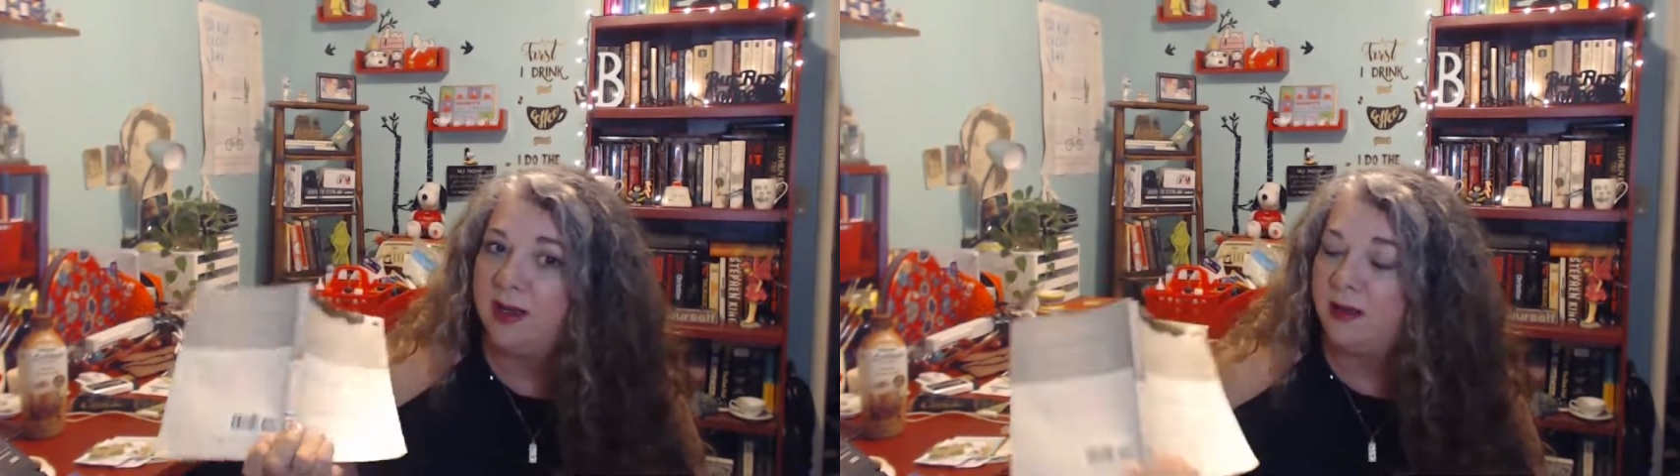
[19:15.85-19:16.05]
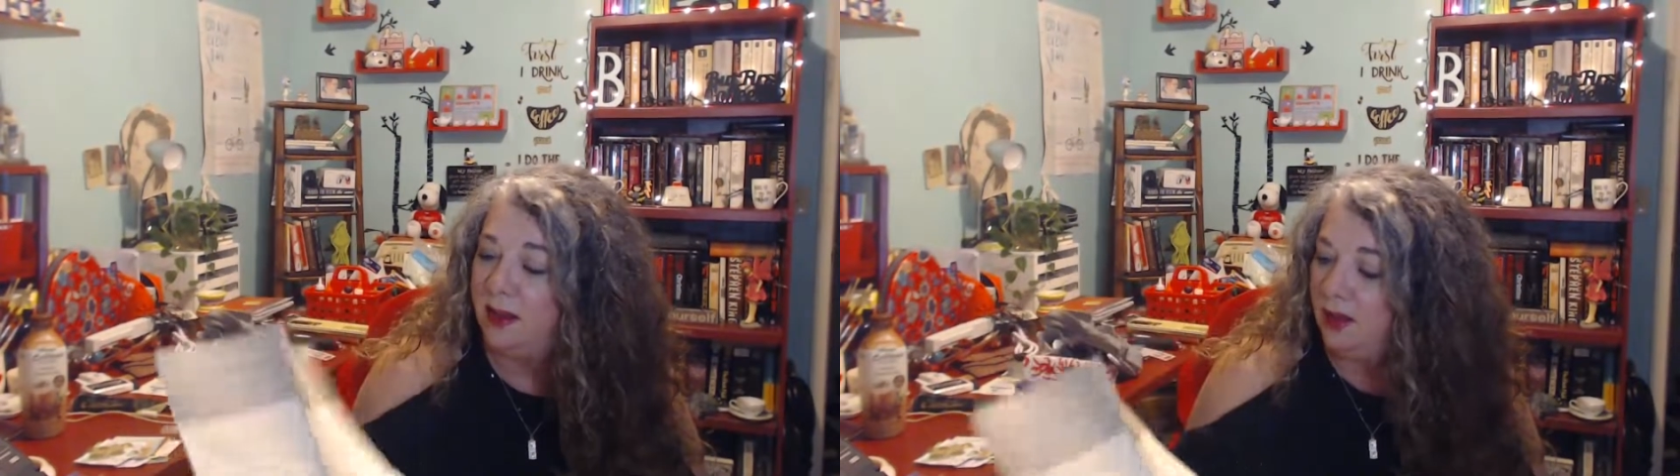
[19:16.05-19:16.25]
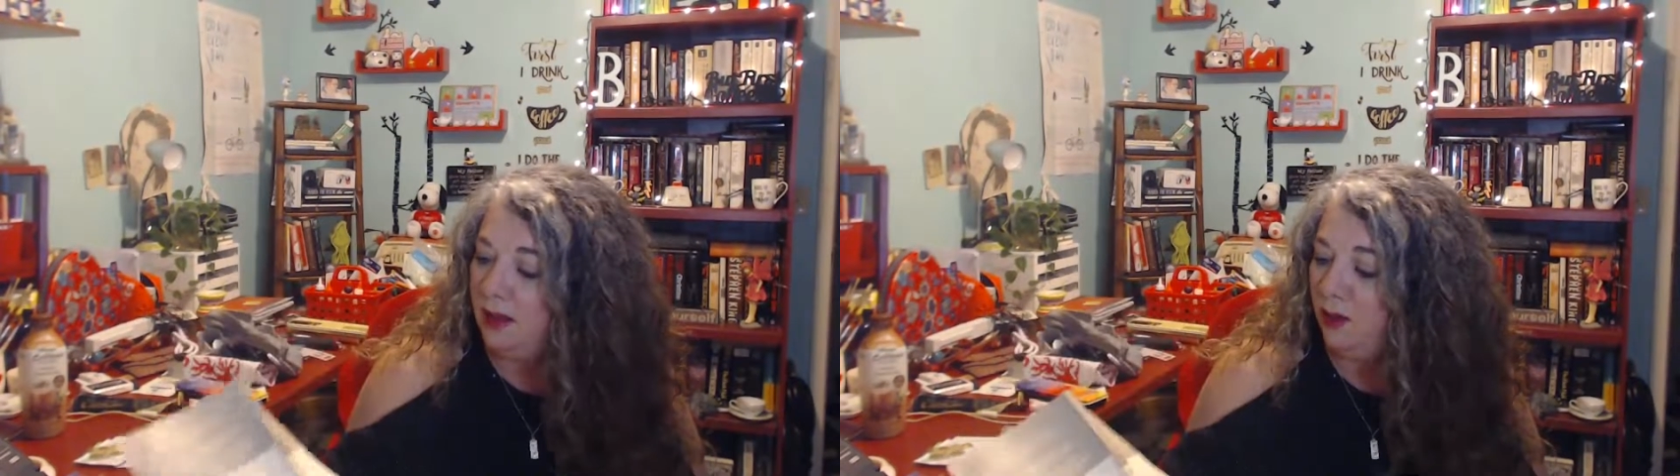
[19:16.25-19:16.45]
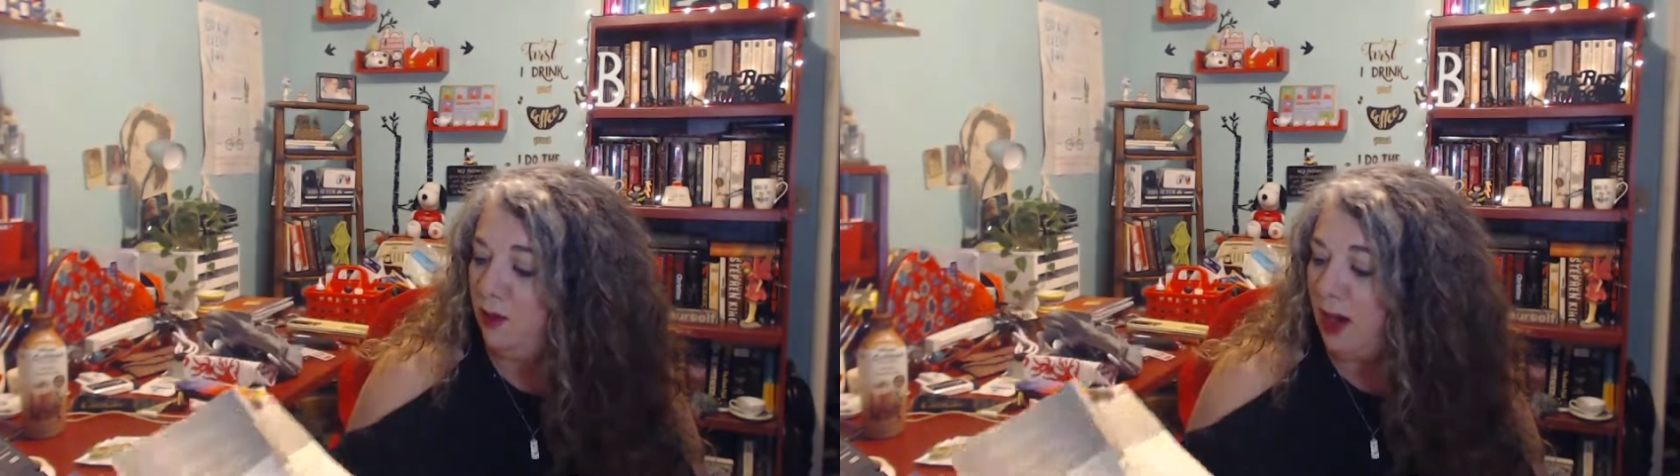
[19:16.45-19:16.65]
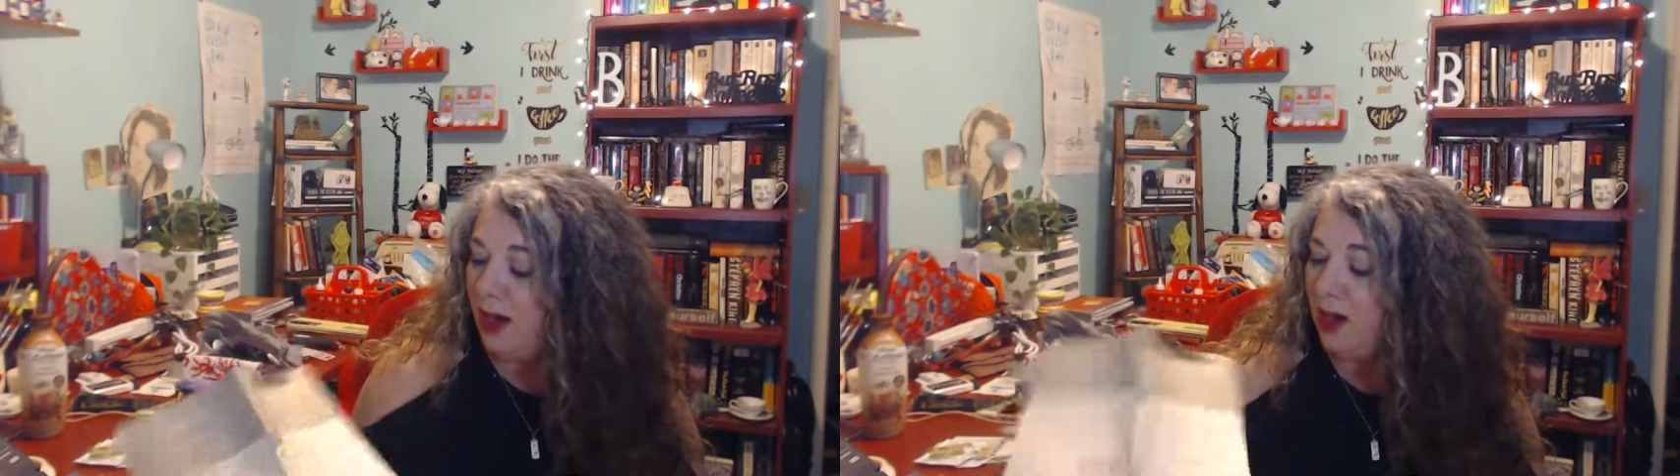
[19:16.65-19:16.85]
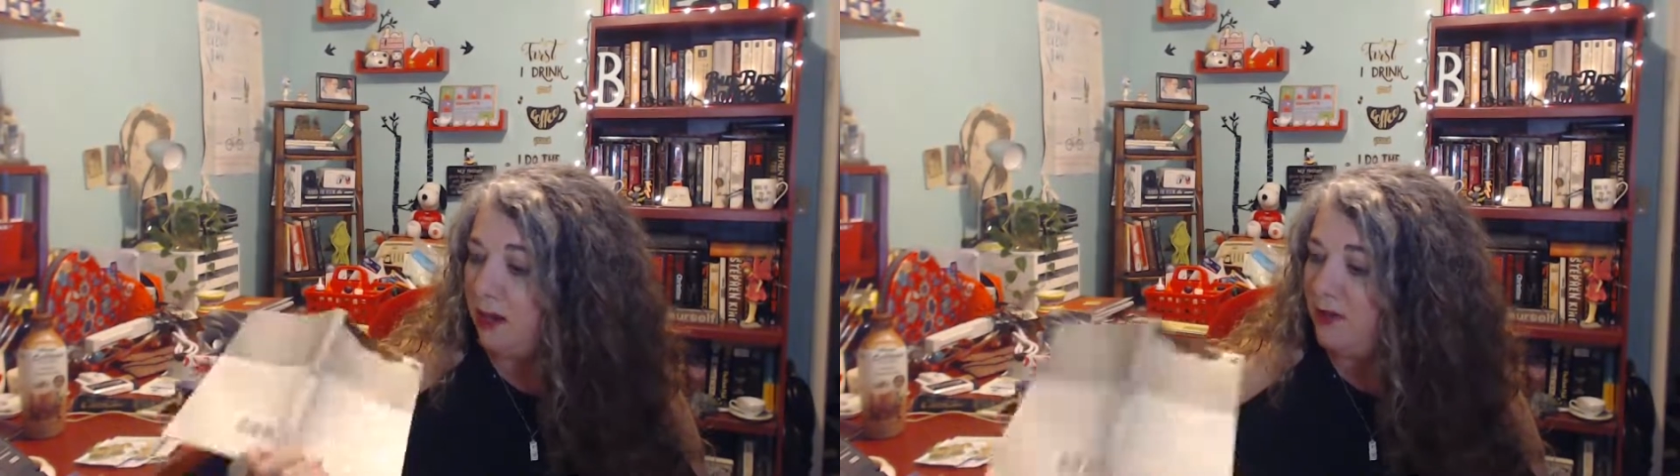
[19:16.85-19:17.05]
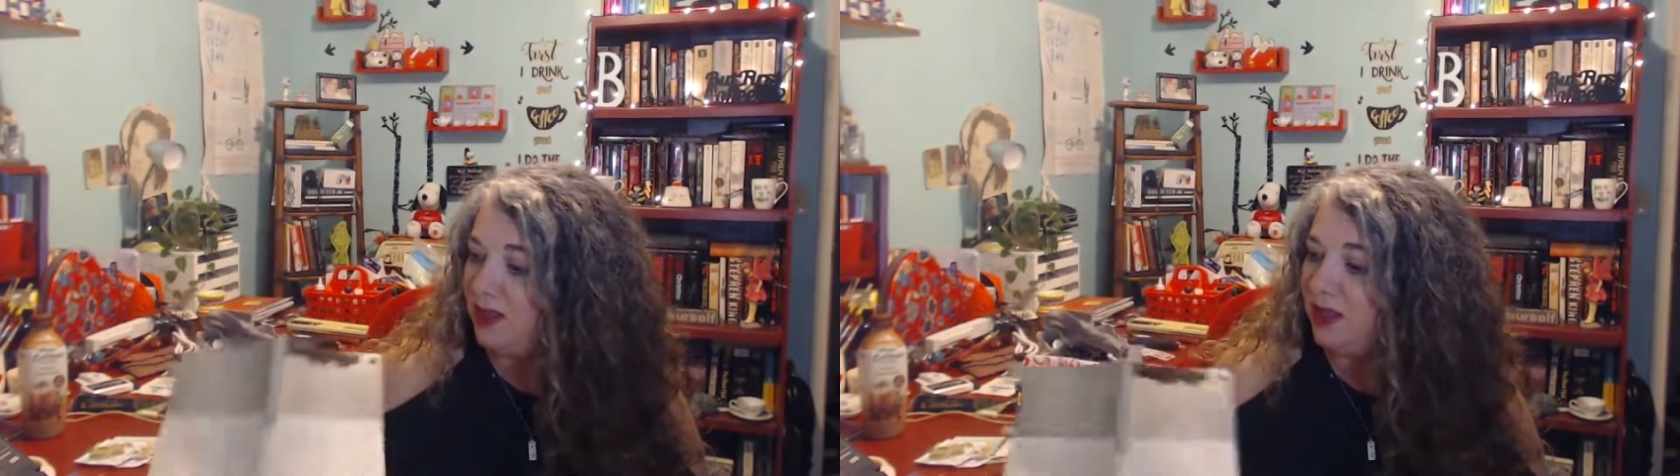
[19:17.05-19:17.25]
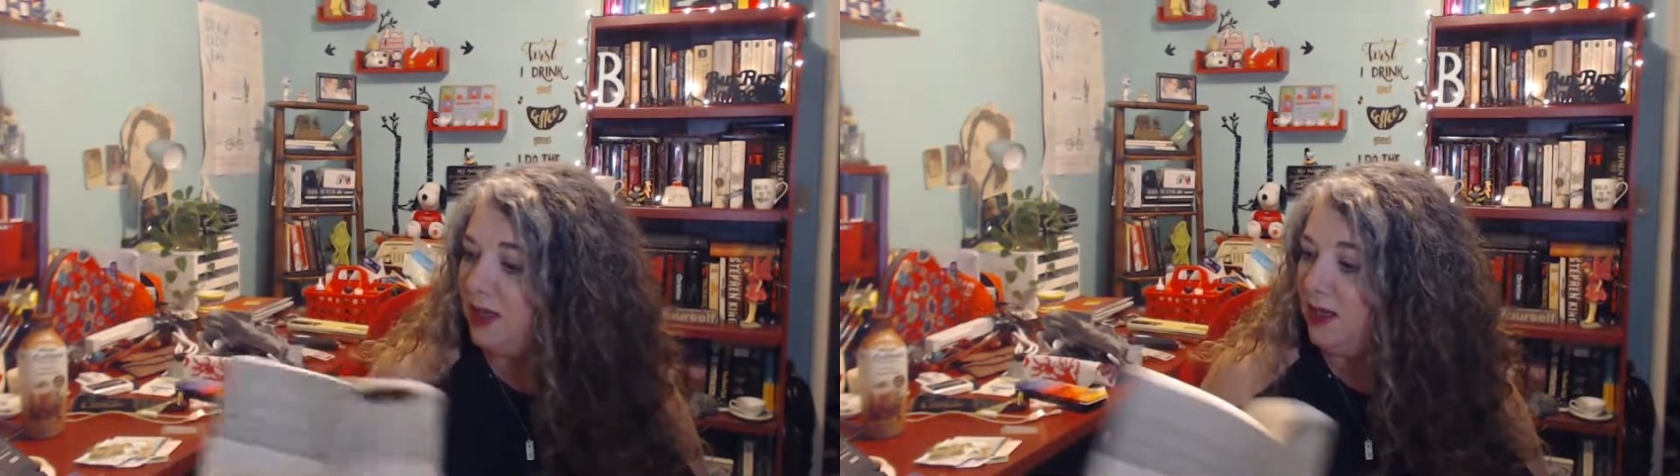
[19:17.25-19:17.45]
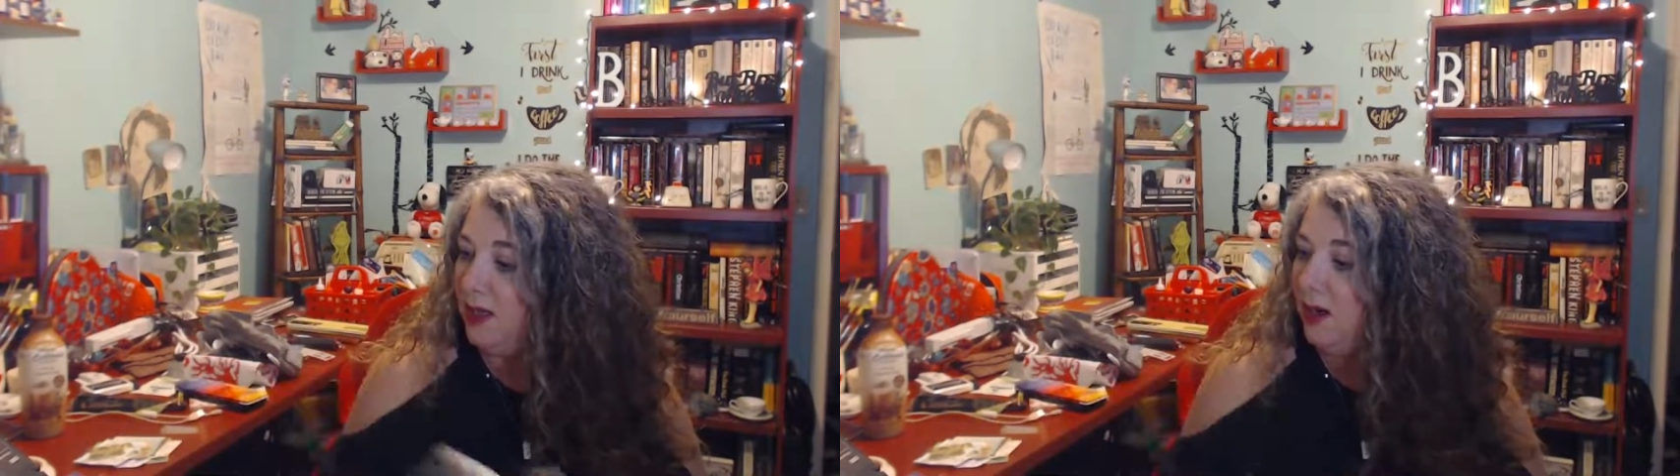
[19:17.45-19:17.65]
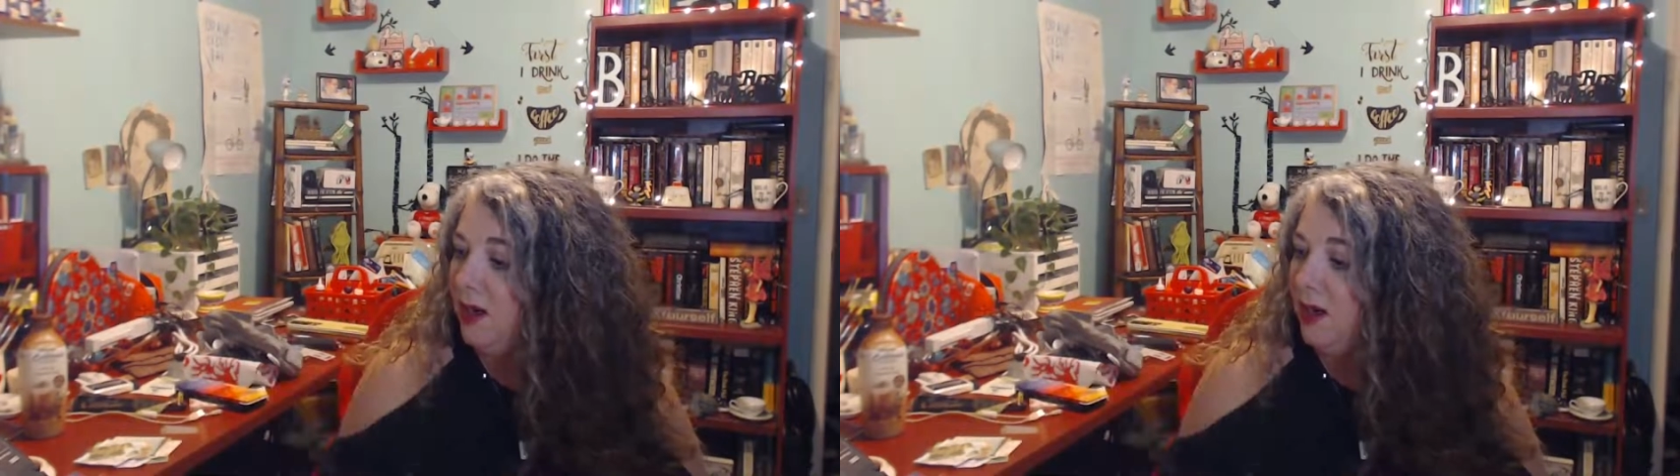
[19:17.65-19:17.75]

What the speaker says: The Way of Zen,